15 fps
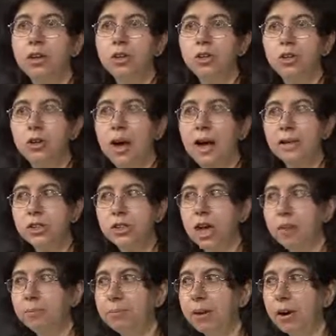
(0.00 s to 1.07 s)
So I'll
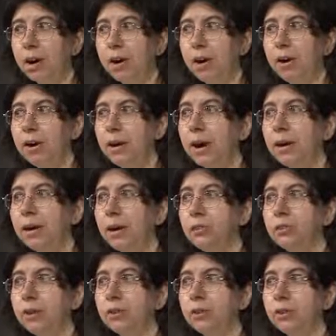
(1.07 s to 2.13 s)
stop there, and
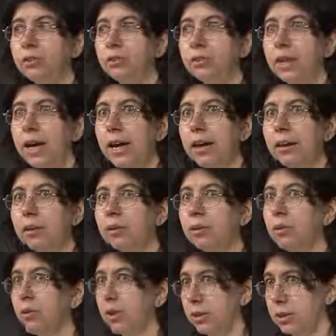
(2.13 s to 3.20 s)
I'm going to take
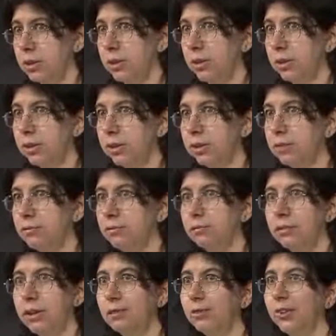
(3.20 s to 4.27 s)
questions
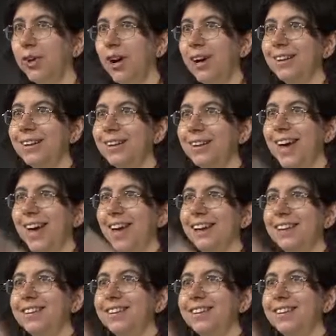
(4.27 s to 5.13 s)
if there are. Yeah.